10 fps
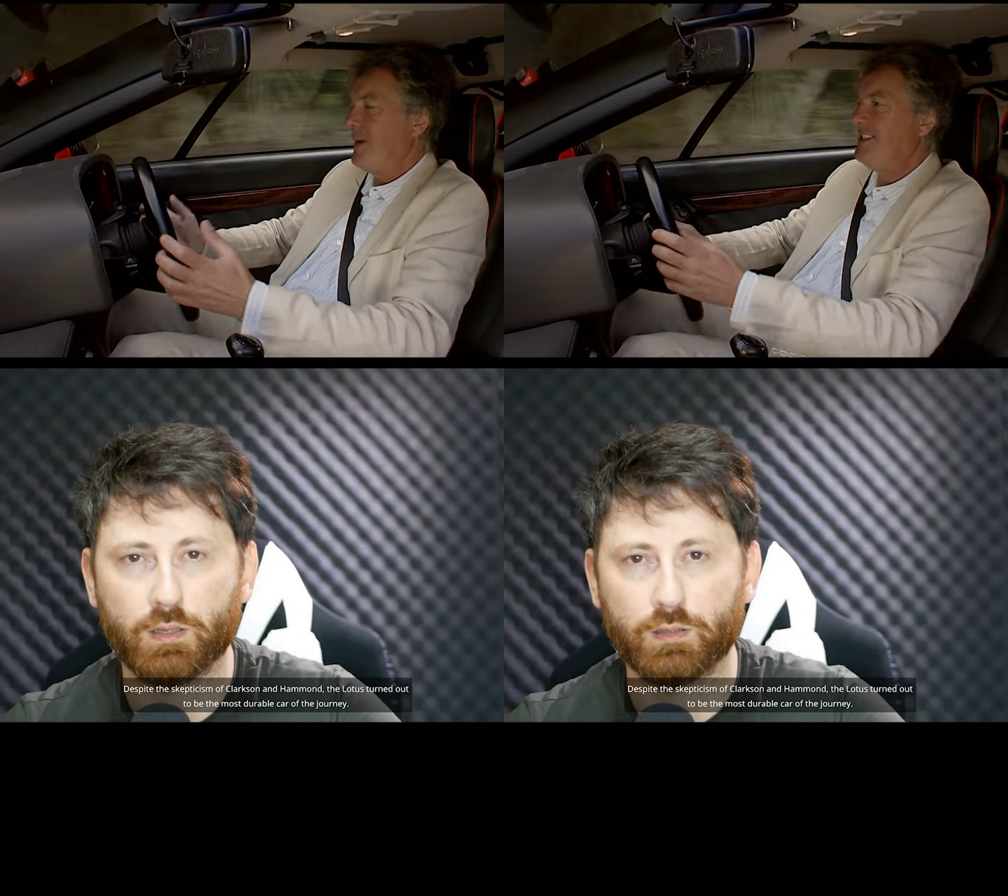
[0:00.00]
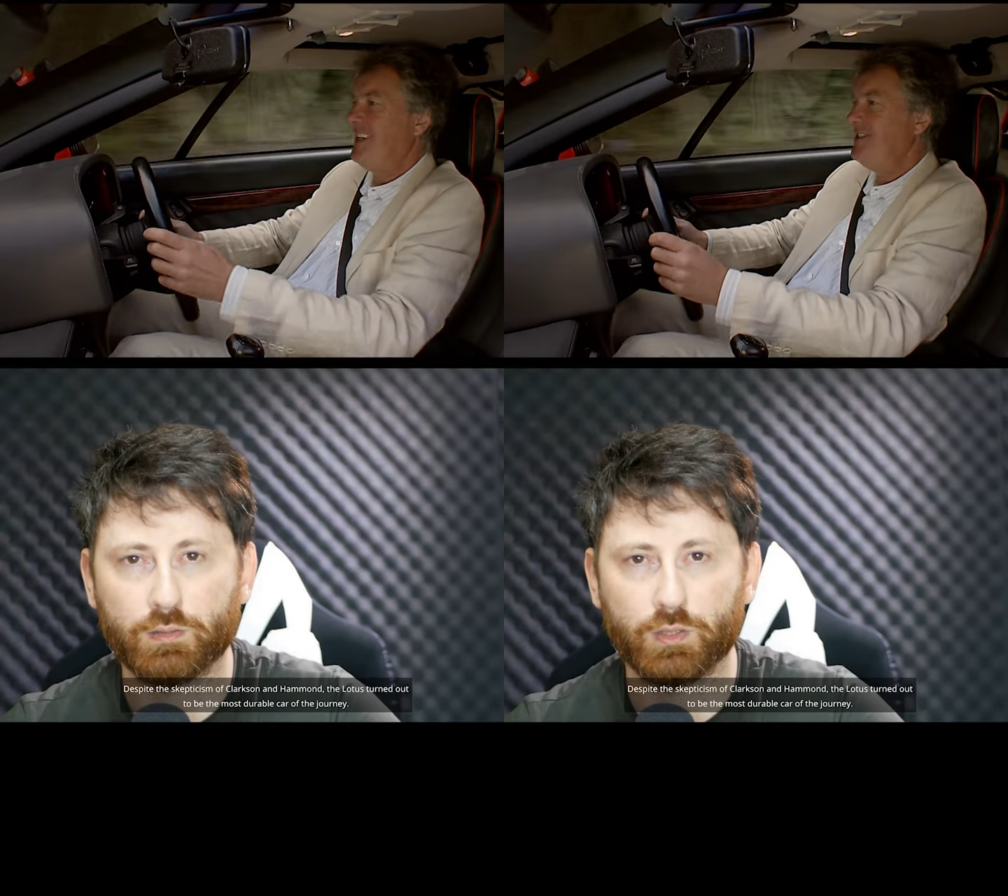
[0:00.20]

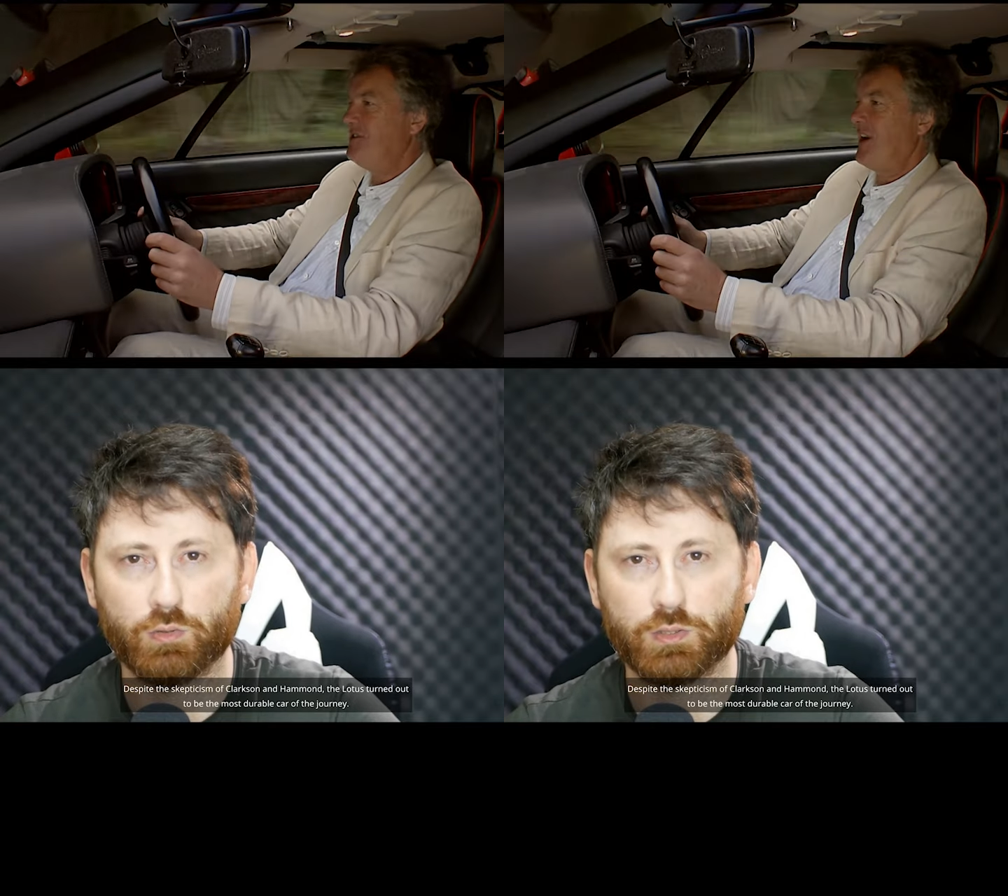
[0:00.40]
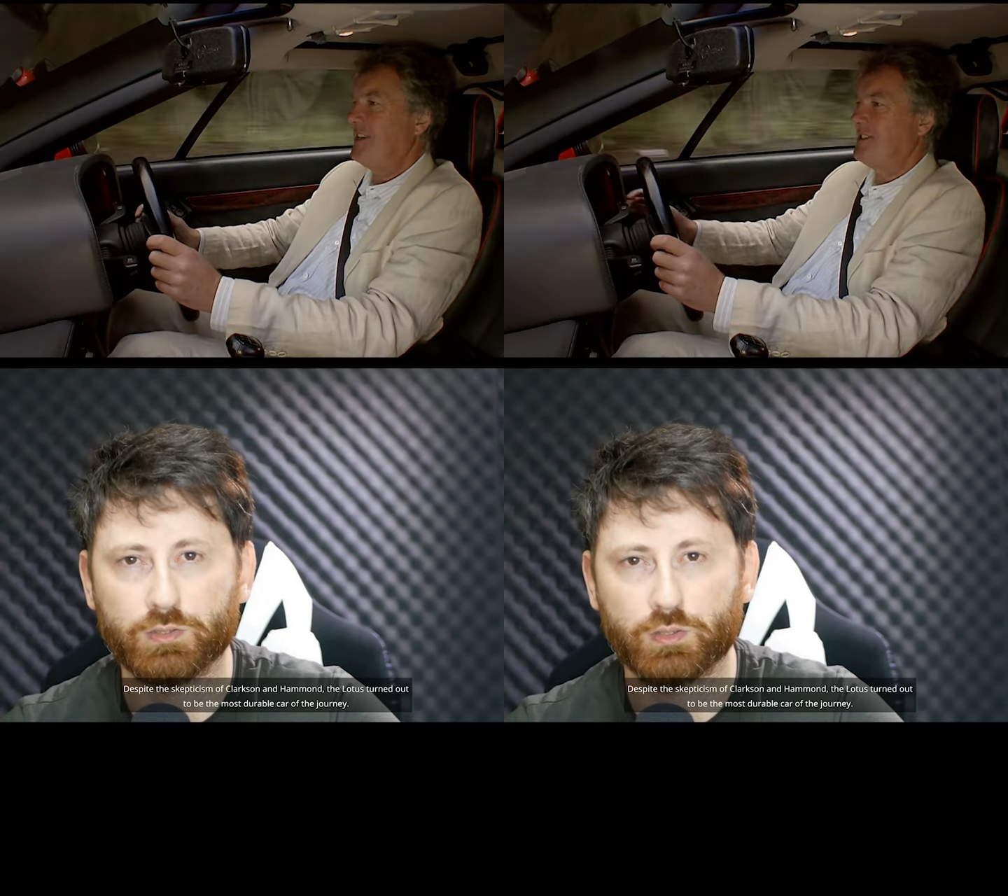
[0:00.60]
the
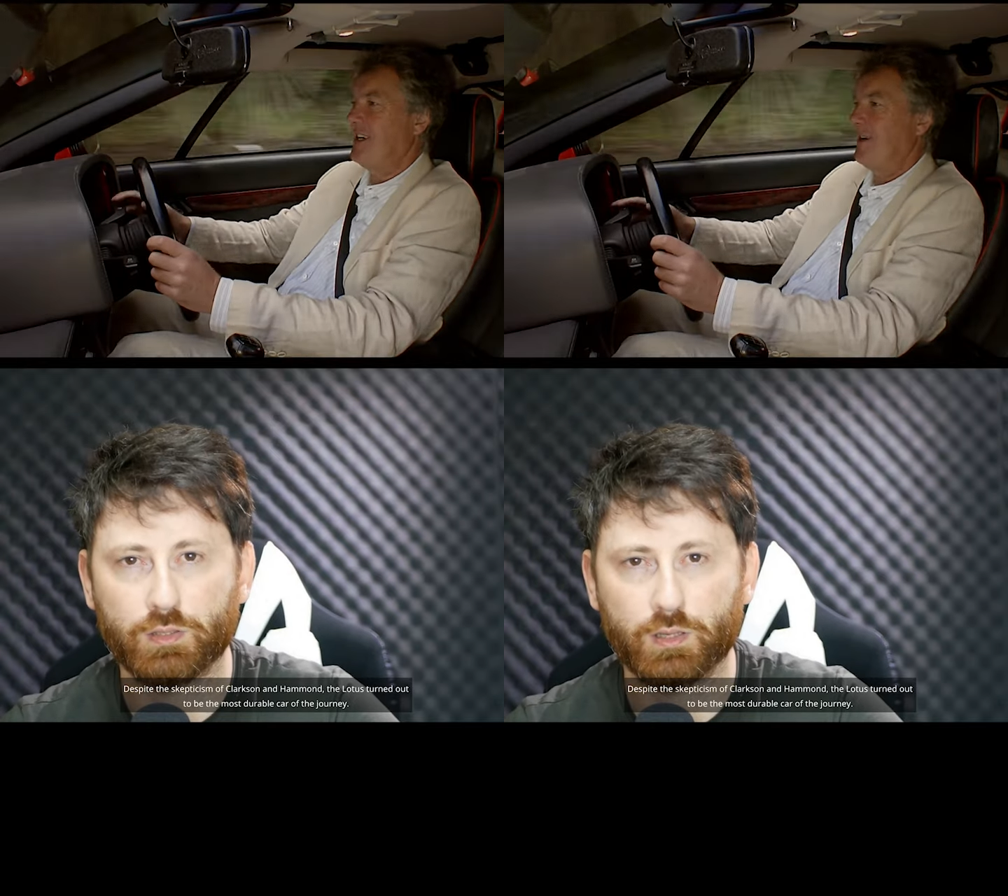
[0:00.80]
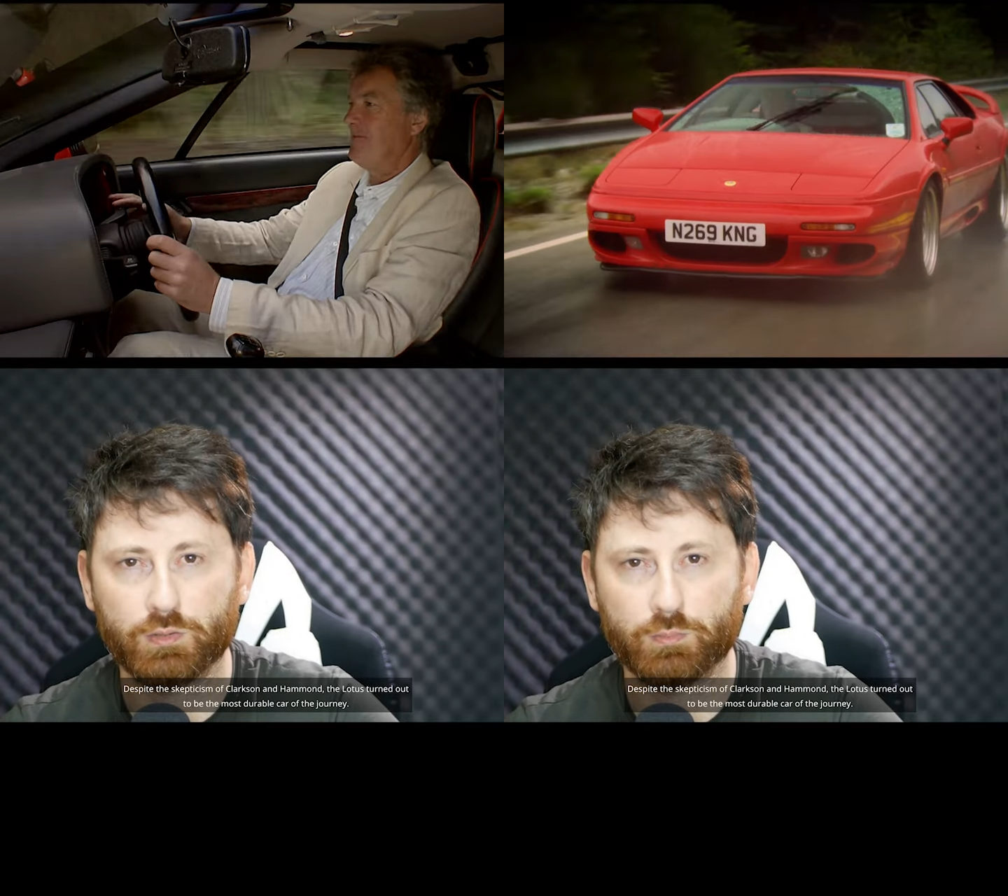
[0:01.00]
Lotus
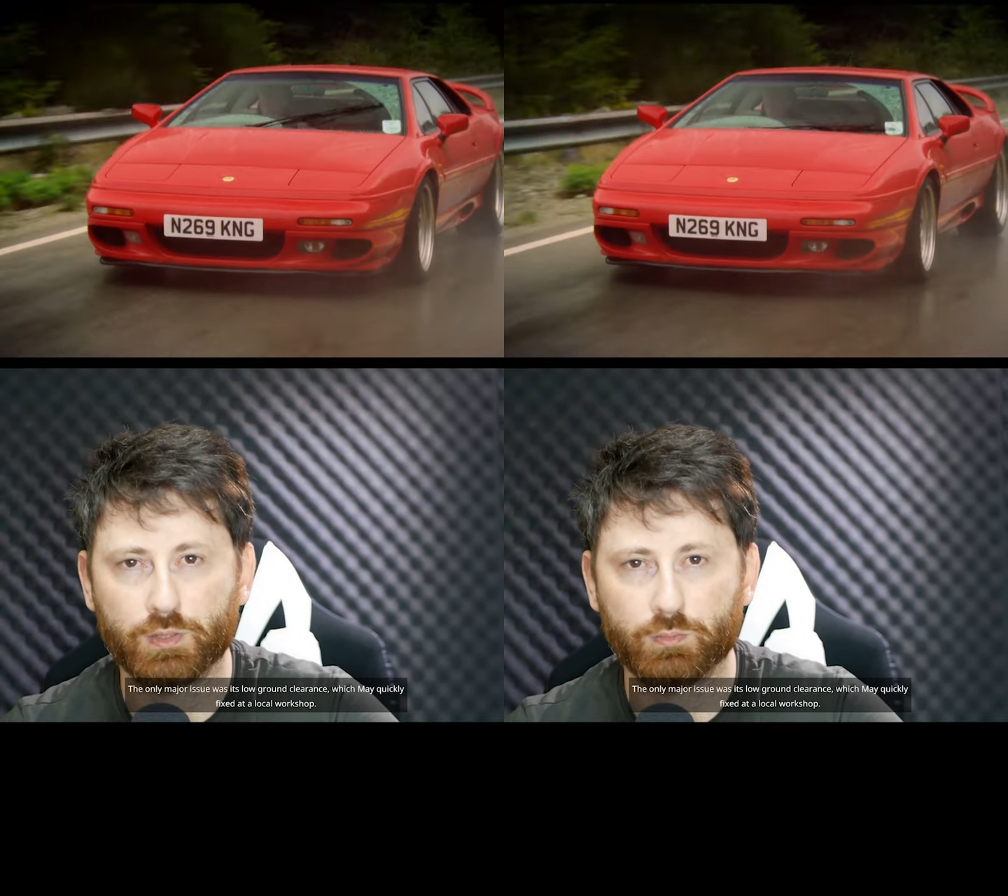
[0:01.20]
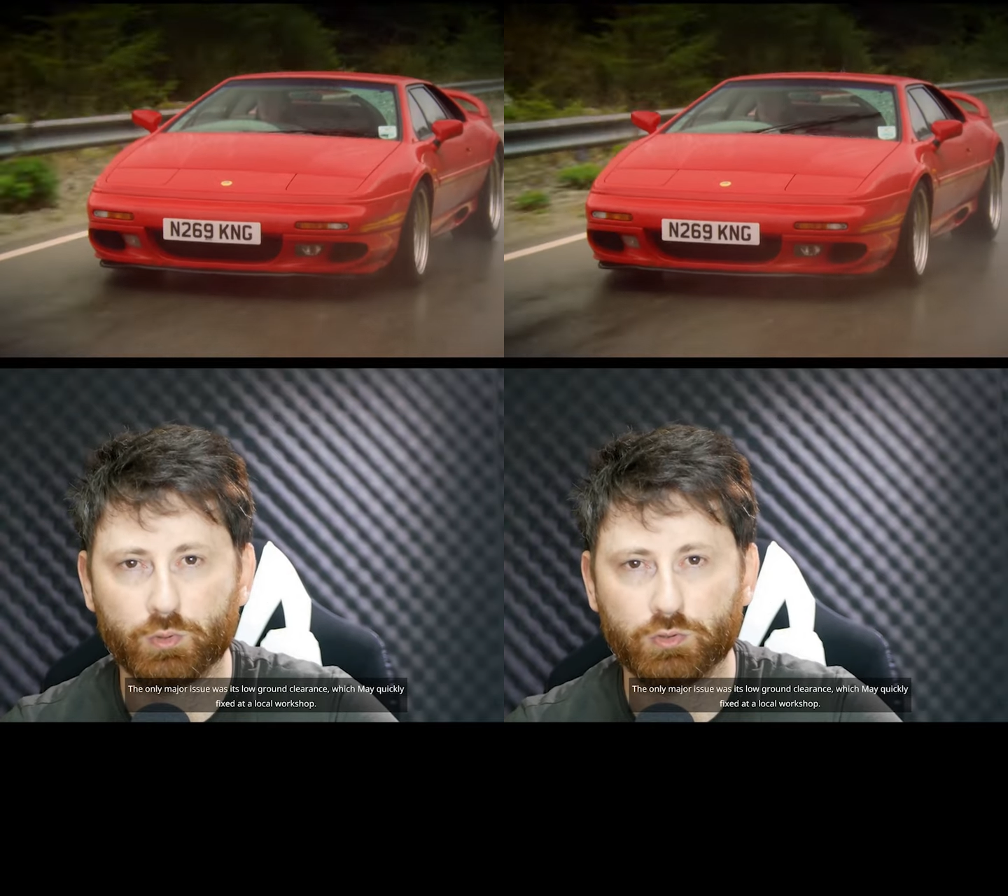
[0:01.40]
turned out to be
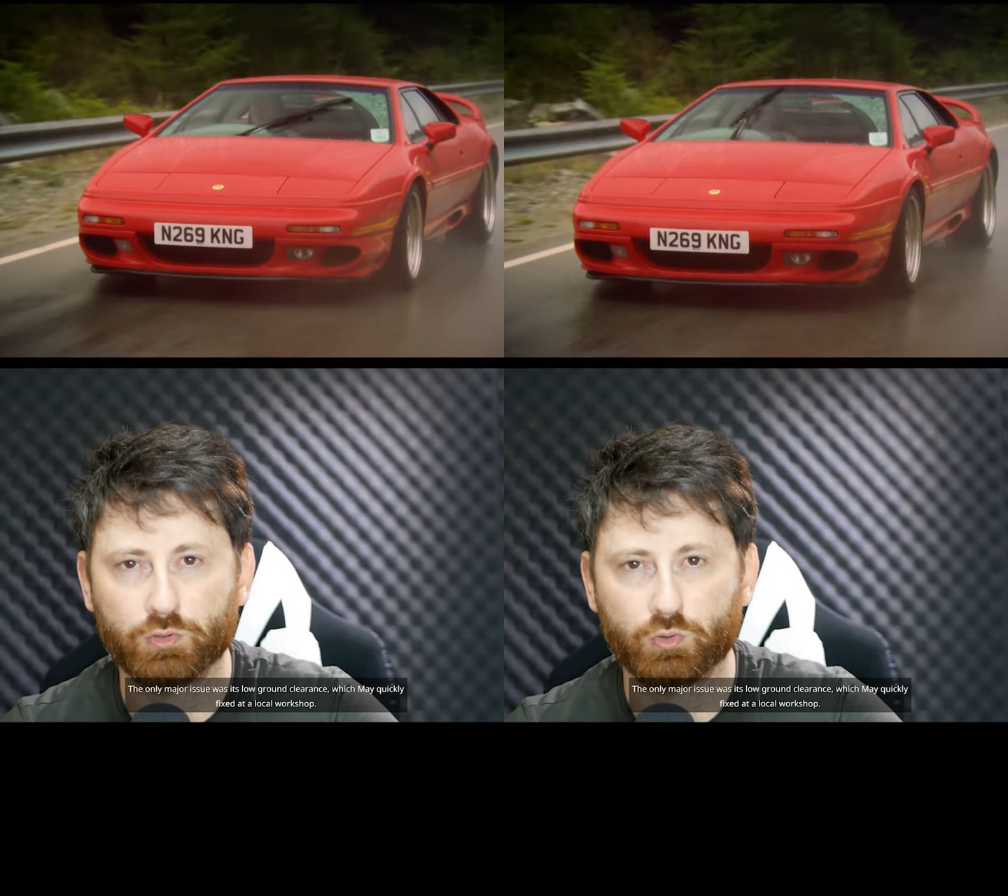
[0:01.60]
the most